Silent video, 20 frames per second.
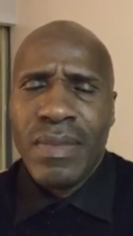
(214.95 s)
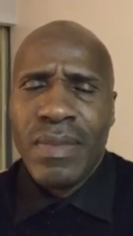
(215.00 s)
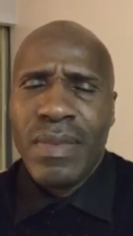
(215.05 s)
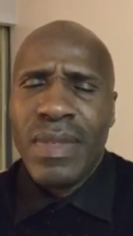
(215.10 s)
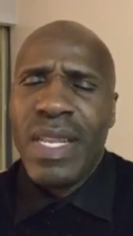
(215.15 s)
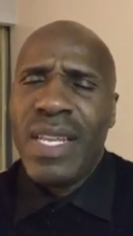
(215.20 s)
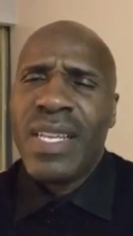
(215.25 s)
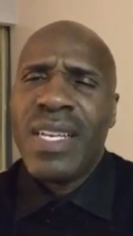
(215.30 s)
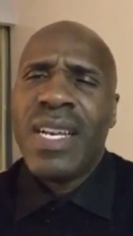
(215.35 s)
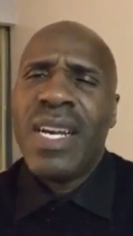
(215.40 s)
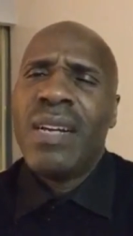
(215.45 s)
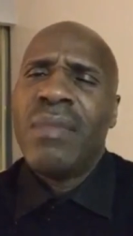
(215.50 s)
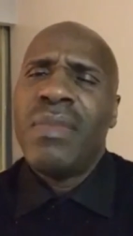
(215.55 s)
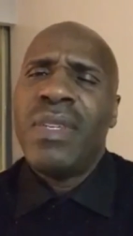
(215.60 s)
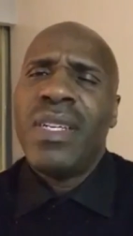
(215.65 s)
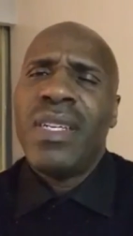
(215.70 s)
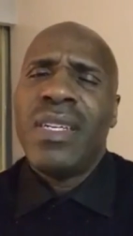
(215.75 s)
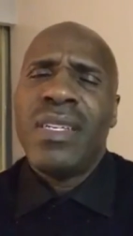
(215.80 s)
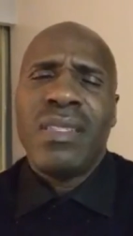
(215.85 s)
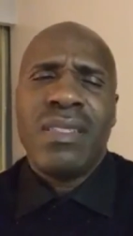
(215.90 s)
When they come
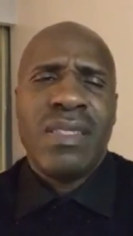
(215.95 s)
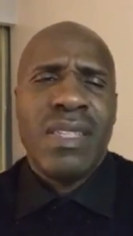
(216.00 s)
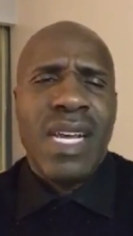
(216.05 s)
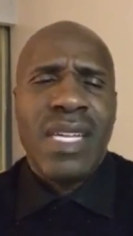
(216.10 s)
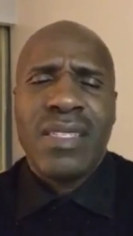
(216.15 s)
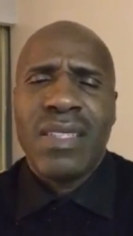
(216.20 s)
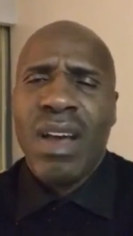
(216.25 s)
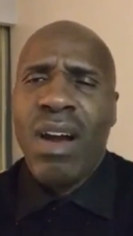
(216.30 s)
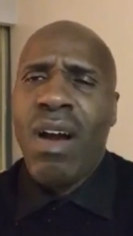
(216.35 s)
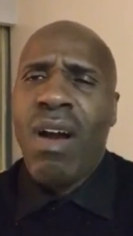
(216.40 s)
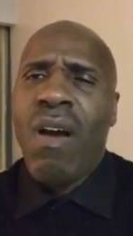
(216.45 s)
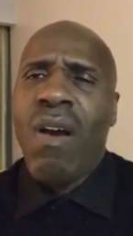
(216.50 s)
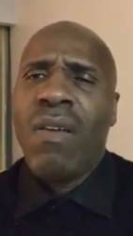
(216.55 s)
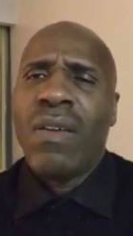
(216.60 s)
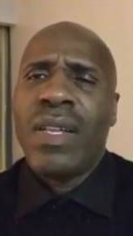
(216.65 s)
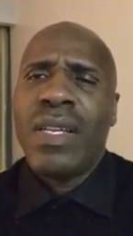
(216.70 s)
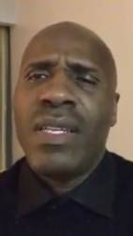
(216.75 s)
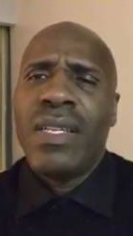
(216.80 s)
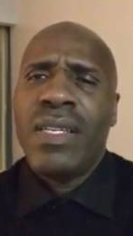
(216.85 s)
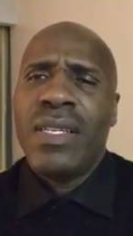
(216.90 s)
here, that's
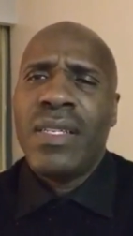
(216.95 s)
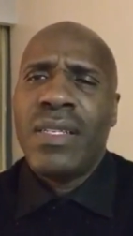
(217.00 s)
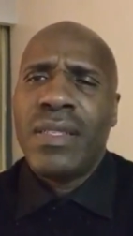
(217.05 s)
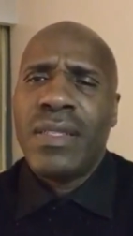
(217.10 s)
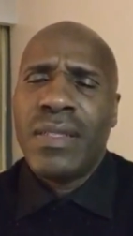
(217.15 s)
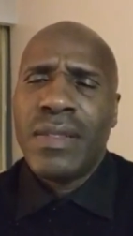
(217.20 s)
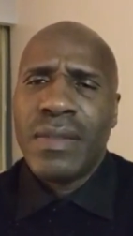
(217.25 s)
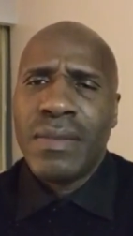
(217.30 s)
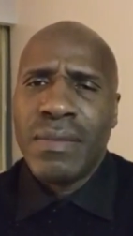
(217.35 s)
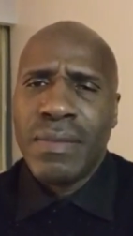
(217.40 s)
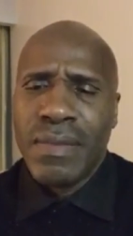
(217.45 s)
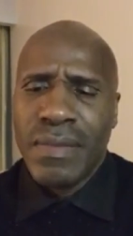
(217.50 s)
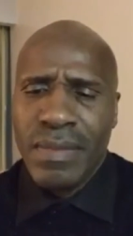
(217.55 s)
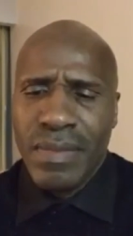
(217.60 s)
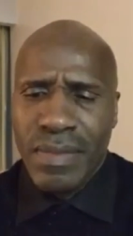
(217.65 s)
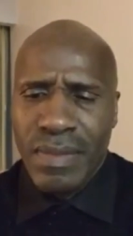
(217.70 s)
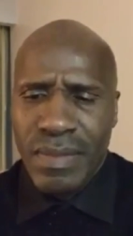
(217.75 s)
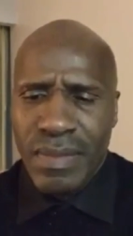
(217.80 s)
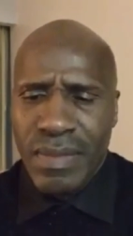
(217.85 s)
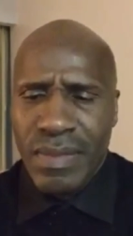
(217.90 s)
all it is.
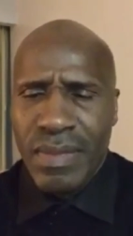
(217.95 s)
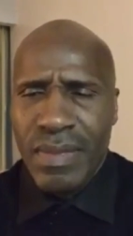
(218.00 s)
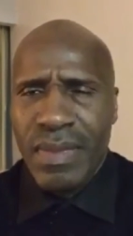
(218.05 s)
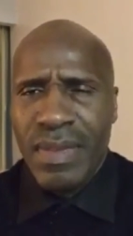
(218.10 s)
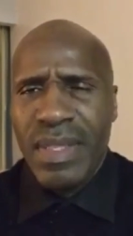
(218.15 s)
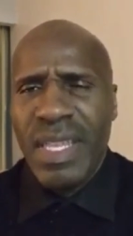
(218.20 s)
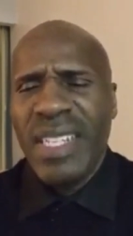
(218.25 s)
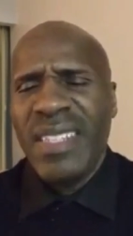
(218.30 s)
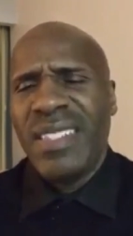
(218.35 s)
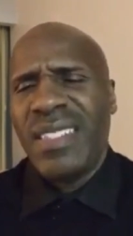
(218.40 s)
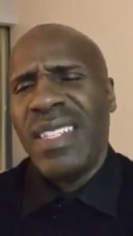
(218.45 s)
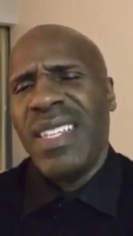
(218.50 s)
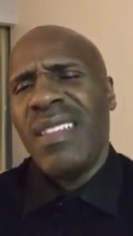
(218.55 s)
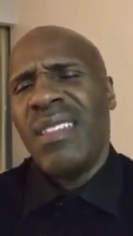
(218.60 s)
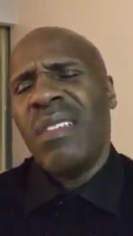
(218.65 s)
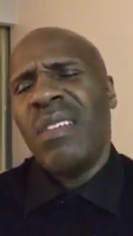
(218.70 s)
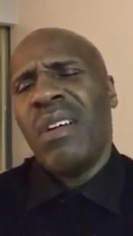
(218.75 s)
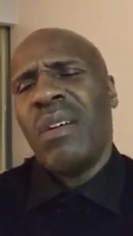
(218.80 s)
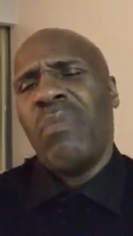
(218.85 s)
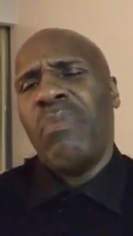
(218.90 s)
They see
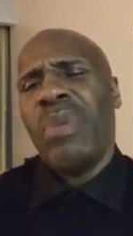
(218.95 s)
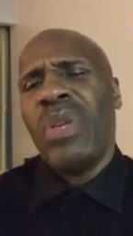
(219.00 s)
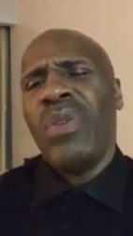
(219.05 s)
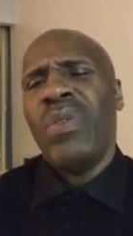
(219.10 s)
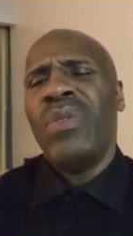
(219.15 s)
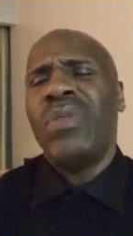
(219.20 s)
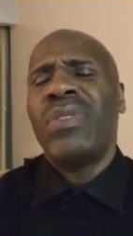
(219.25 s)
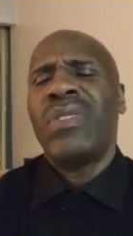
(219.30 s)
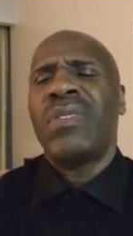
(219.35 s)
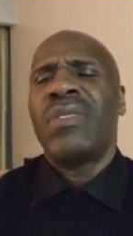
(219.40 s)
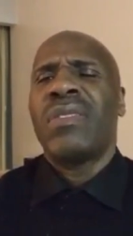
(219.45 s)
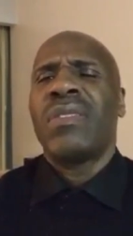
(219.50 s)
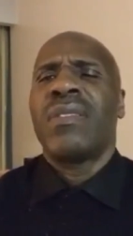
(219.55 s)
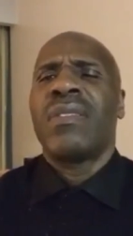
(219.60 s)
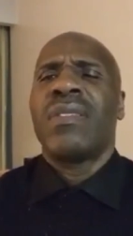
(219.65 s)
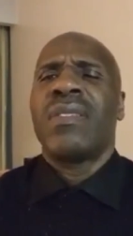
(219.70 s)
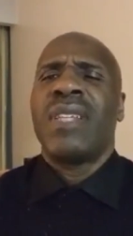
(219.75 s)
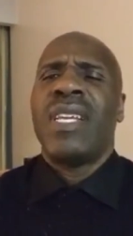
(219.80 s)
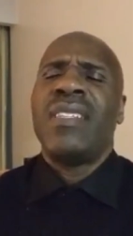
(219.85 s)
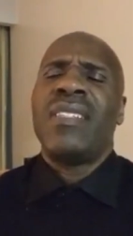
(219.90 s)
the abuse,
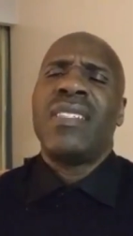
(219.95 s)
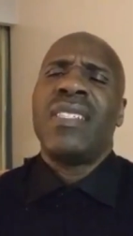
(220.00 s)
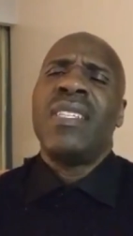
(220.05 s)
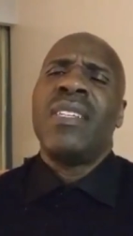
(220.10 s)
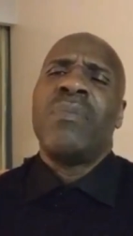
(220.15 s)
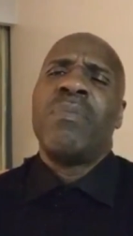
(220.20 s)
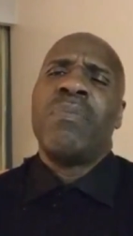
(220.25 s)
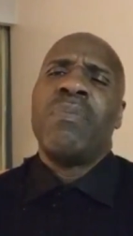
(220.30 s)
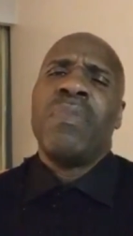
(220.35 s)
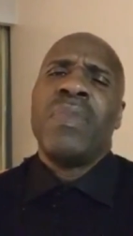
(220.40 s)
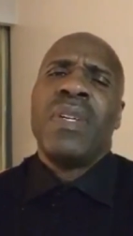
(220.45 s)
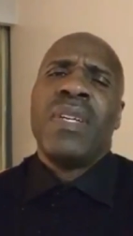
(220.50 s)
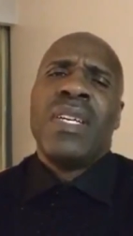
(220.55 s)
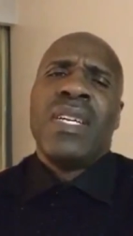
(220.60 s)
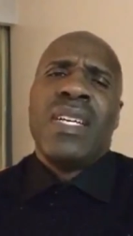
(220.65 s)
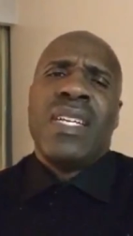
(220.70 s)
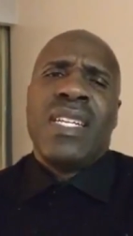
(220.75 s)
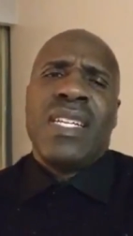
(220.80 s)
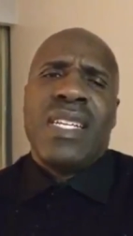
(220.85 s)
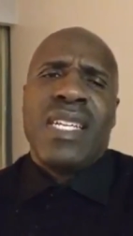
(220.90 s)
they see the
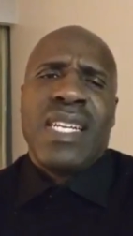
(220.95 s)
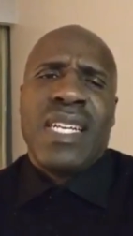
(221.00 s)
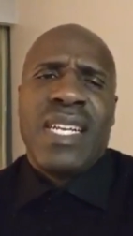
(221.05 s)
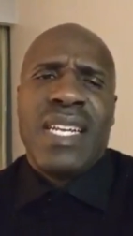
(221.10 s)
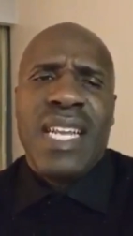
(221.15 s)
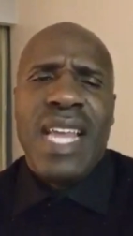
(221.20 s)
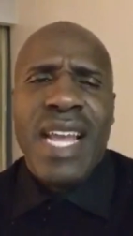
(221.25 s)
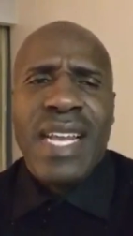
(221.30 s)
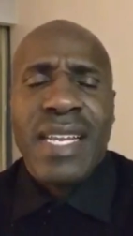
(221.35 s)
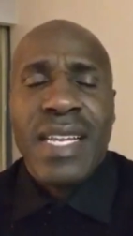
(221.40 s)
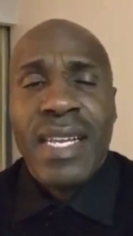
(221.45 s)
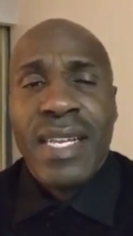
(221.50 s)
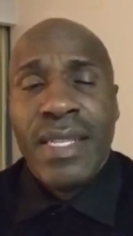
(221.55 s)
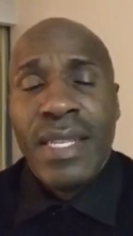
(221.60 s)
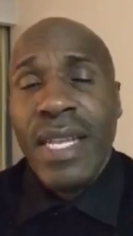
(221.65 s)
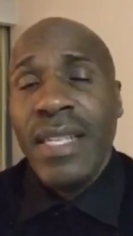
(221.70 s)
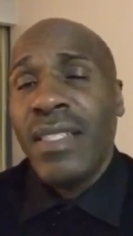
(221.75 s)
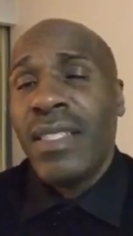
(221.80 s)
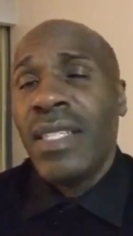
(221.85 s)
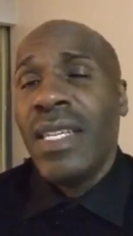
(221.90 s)
neglect,
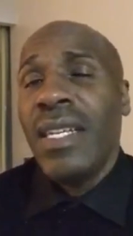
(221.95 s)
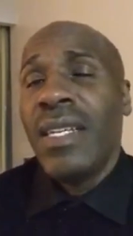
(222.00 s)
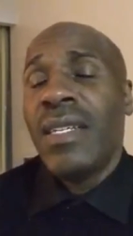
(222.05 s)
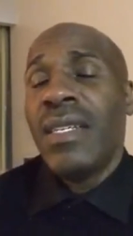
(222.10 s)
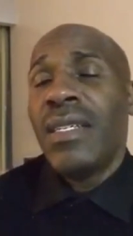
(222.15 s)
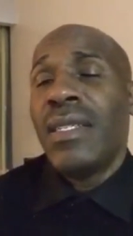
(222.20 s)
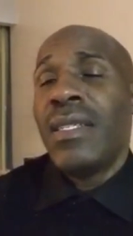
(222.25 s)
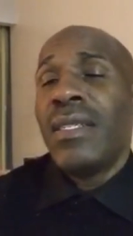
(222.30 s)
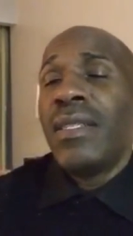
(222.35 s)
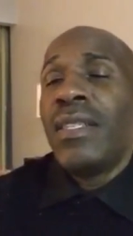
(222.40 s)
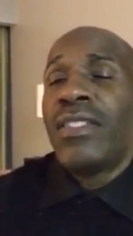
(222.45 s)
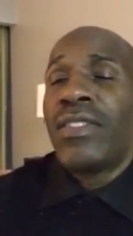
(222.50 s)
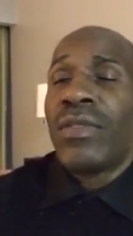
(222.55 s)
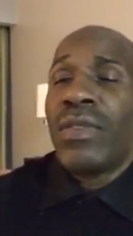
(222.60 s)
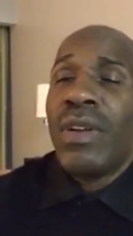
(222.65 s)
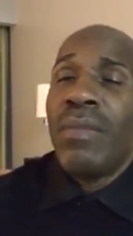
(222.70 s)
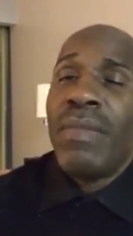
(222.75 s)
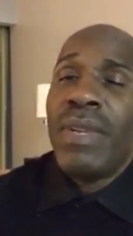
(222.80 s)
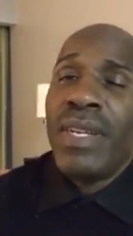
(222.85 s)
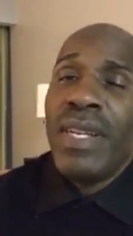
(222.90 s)
they see the
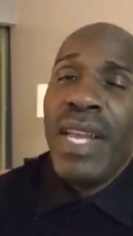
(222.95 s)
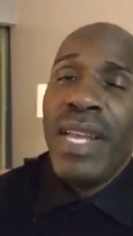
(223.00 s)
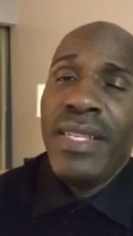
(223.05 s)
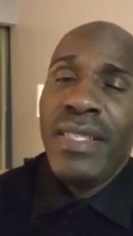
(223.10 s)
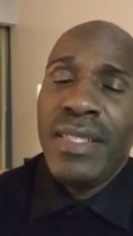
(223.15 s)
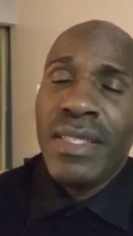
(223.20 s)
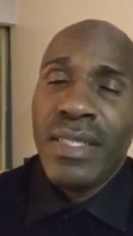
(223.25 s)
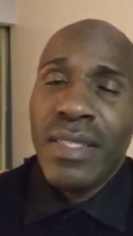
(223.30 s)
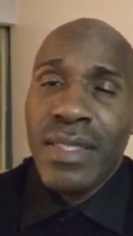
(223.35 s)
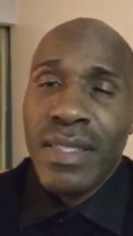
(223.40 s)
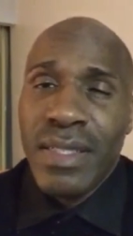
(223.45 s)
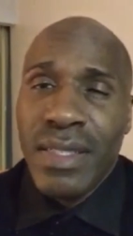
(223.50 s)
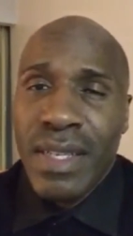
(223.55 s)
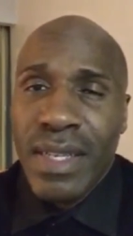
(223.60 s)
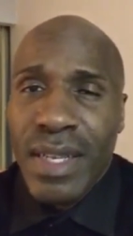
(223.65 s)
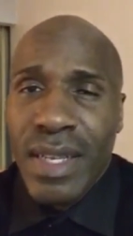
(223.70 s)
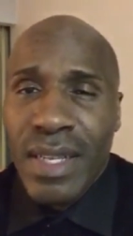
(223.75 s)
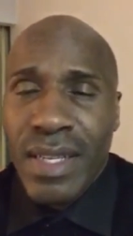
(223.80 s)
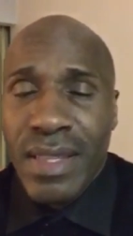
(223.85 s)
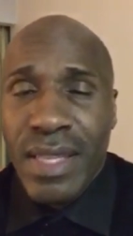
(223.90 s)
discrimination,
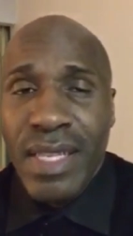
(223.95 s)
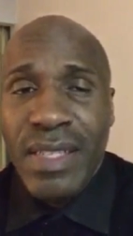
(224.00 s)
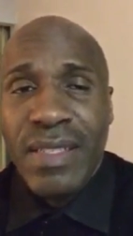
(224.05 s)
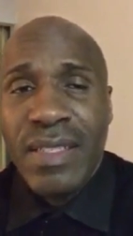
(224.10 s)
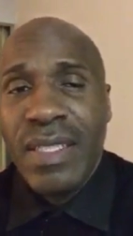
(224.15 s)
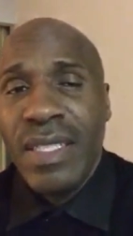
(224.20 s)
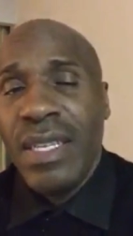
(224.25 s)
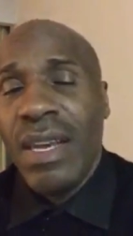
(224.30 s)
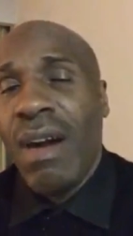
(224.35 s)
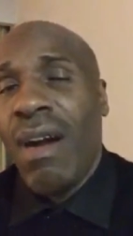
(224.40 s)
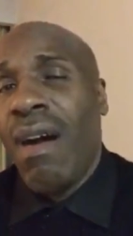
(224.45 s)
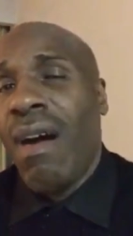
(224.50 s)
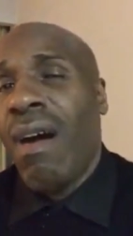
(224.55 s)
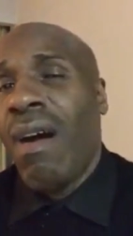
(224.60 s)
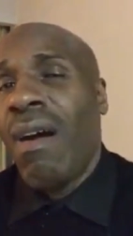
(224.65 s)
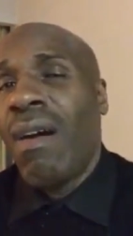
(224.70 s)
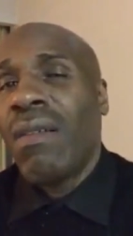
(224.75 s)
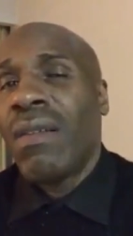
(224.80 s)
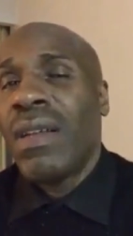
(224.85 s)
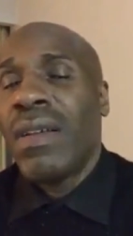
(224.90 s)
they see
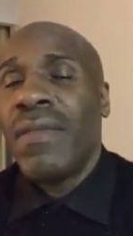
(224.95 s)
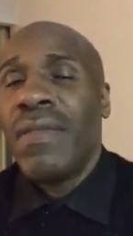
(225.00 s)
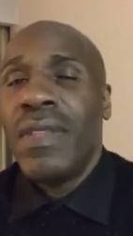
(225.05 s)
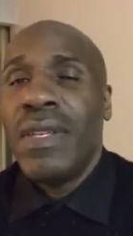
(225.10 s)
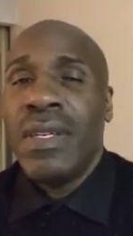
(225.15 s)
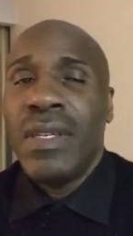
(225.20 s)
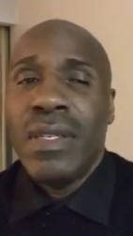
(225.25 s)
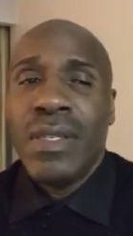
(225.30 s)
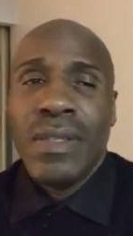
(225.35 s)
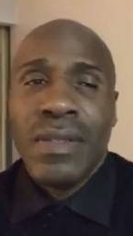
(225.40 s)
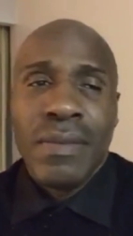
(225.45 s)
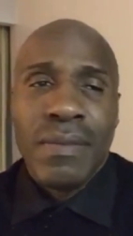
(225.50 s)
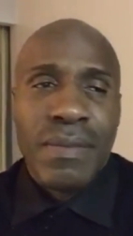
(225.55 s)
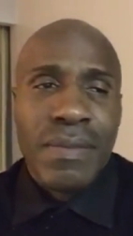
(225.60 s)
all of the